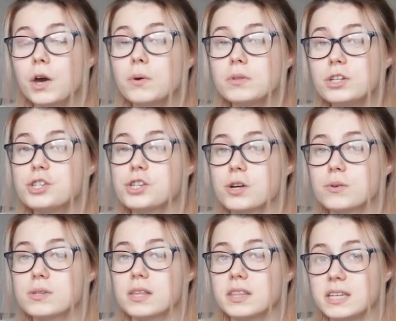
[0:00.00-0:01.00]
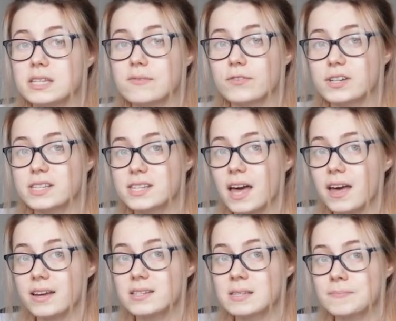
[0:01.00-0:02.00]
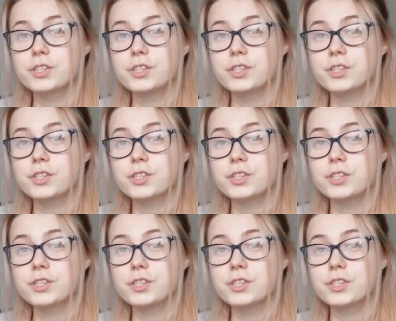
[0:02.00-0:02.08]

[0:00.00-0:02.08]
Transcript: only shows these 3 sides.